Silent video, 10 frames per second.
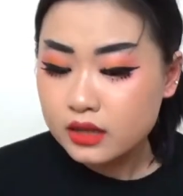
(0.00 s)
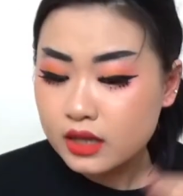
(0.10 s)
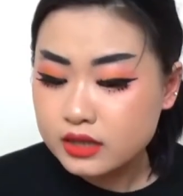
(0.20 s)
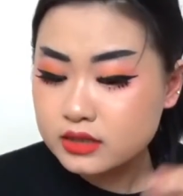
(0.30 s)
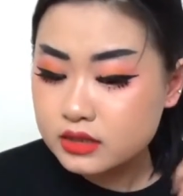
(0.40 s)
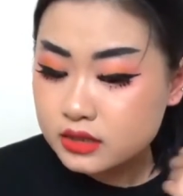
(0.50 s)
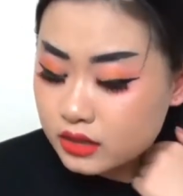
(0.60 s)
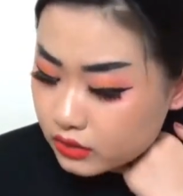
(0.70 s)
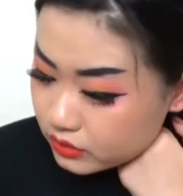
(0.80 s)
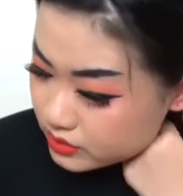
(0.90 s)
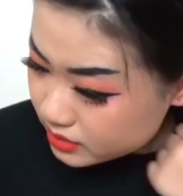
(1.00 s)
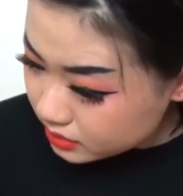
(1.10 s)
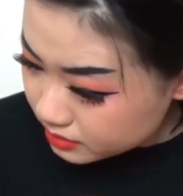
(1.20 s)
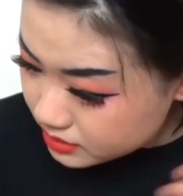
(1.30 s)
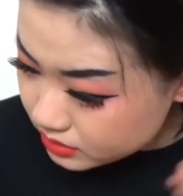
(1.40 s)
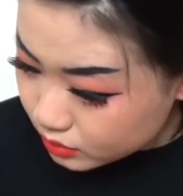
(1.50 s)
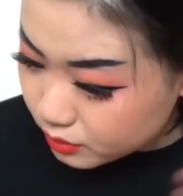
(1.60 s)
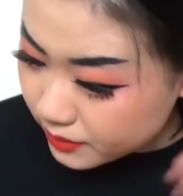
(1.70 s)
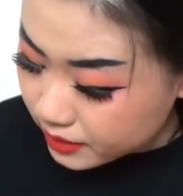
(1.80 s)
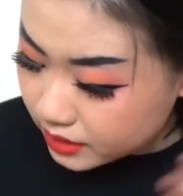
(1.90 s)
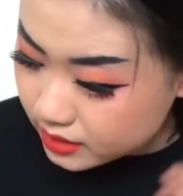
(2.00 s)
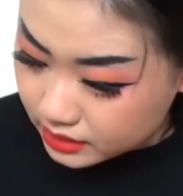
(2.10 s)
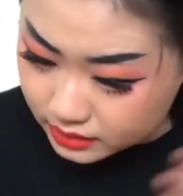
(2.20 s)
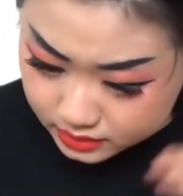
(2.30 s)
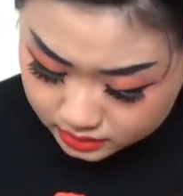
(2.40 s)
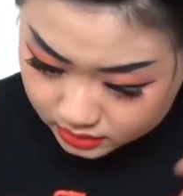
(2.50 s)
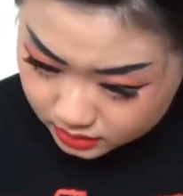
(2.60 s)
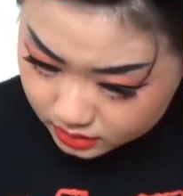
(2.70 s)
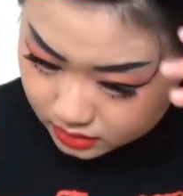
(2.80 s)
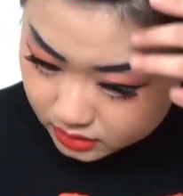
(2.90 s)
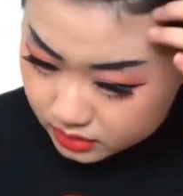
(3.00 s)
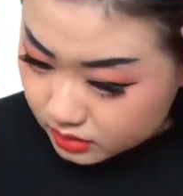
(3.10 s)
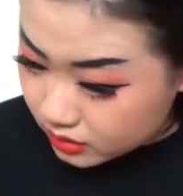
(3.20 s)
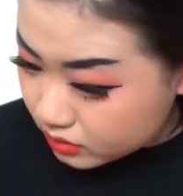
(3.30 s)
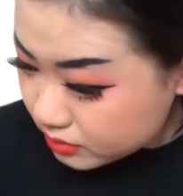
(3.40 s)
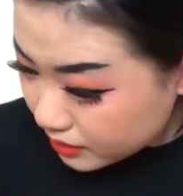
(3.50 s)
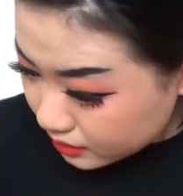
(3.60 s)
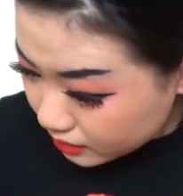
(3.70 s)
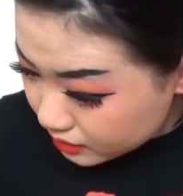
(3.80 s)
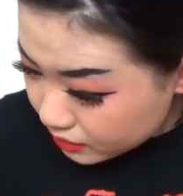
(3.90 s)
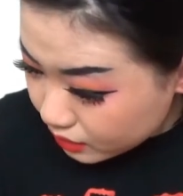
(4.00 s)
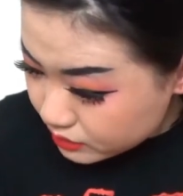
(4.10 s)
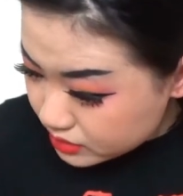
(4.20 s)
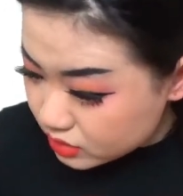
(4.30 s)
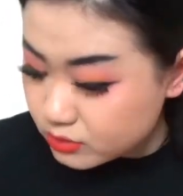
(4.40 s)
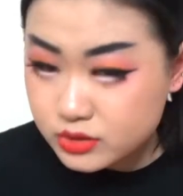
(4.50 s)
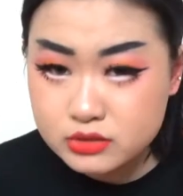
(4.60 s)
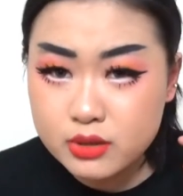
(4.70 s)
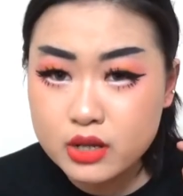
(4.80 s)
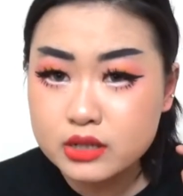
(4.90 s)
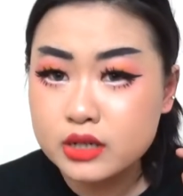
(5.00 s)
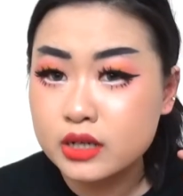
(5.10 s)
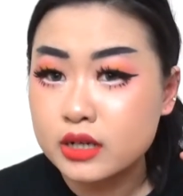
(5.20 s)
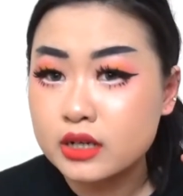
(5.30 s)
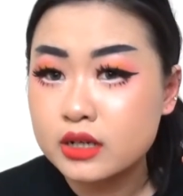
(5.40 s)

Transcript: I didn't know he was gonna be so big! Oh my god, I thought it was so much smaller!